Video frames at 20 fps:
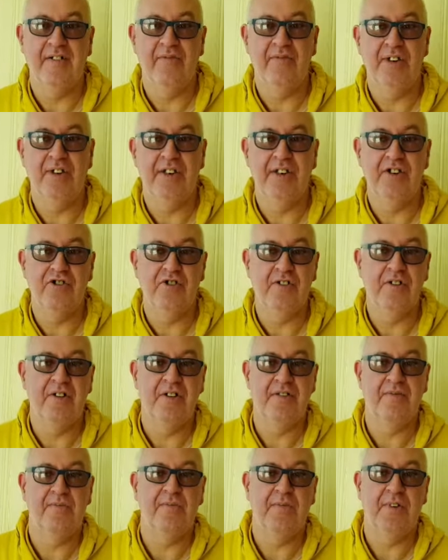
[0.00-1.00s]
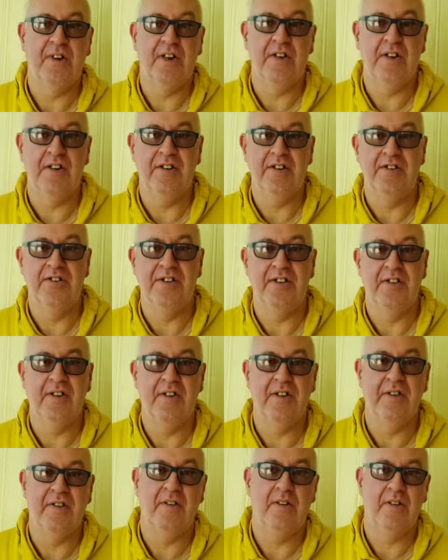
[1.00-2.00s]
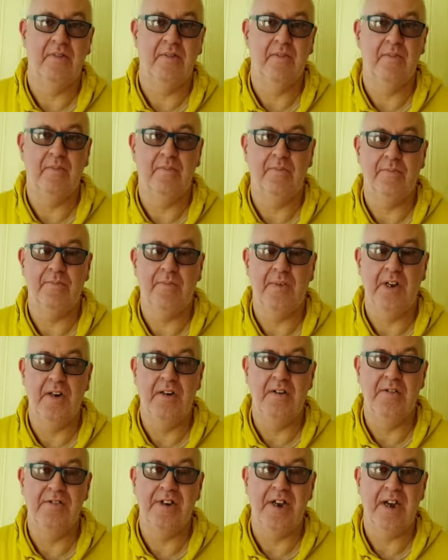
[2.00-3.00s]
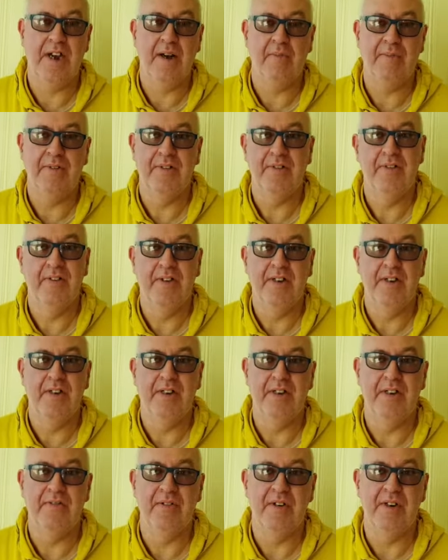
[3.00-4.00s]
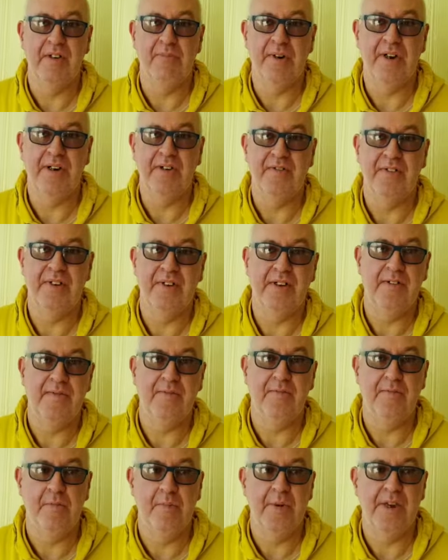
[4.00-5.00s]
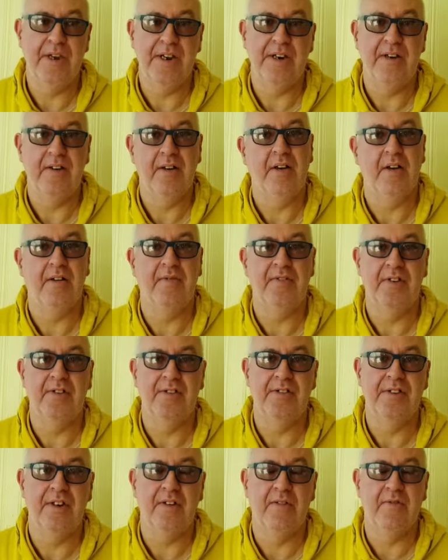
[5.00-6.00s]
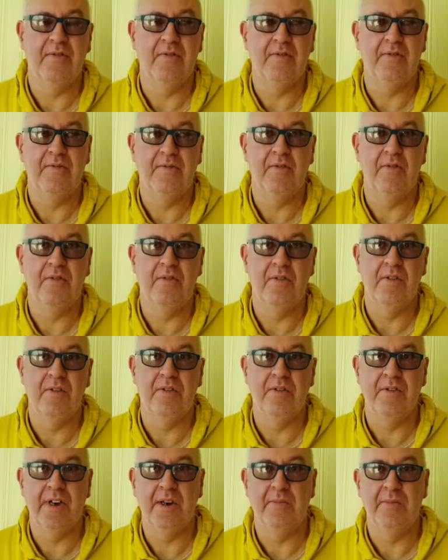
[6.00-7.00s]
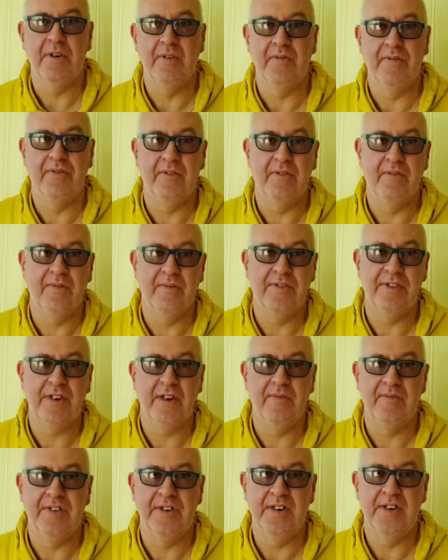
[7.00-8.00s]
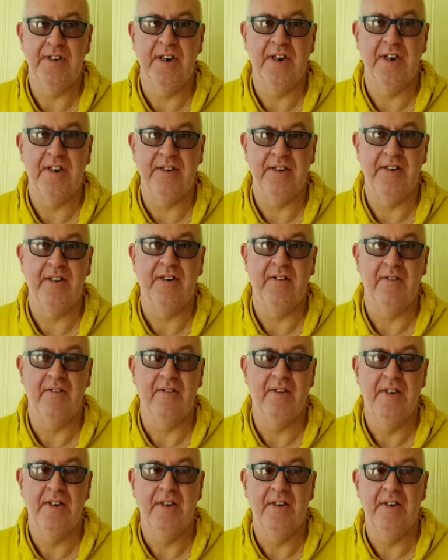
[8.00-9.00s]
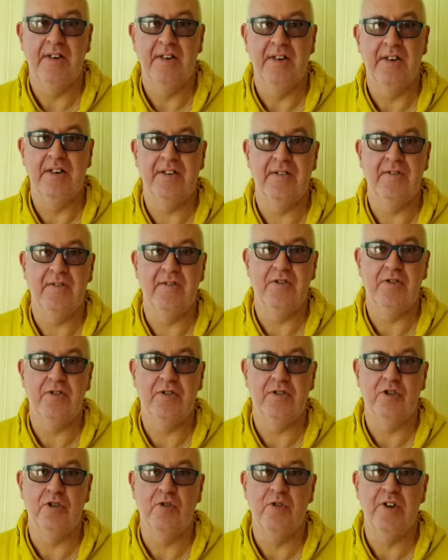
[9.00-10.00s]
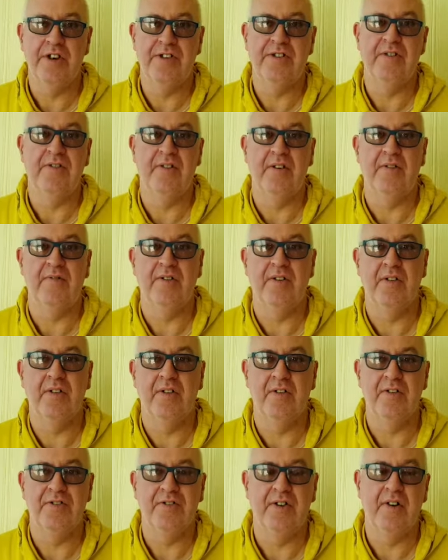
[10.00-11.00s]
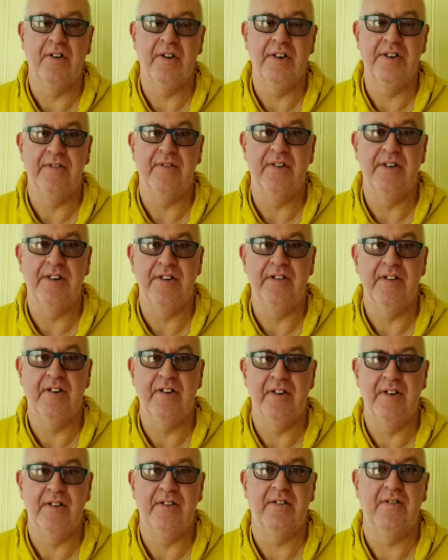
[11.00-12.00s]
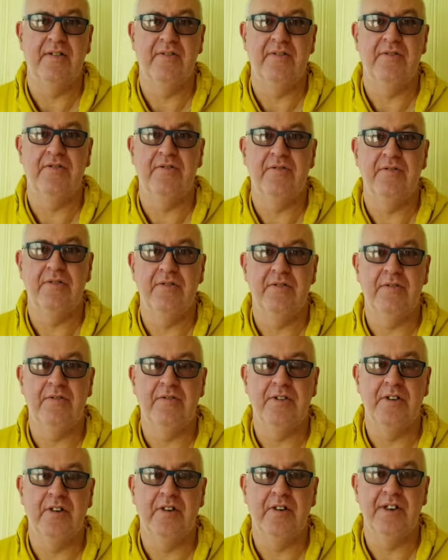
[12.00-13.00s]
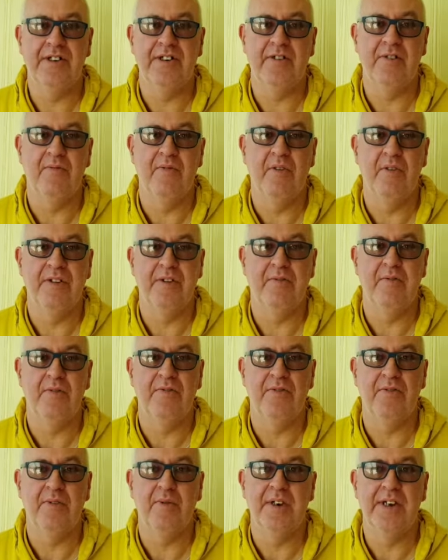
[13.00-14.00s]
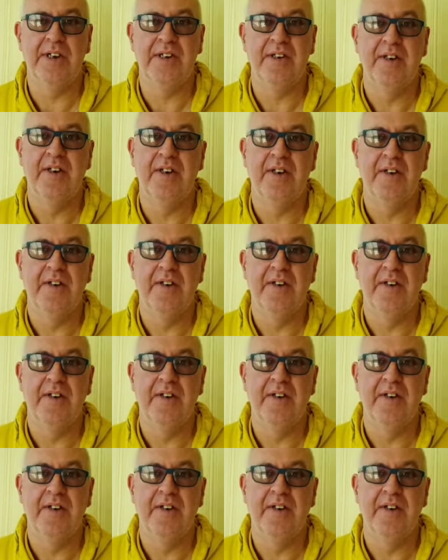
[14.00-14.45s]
really enjoy uh, using the Loseit app. It's really benefited me. I've used it for coming up for 17 days now. It's choice. You don't. You're not tied to any diet. You're not tied to what you want to eat,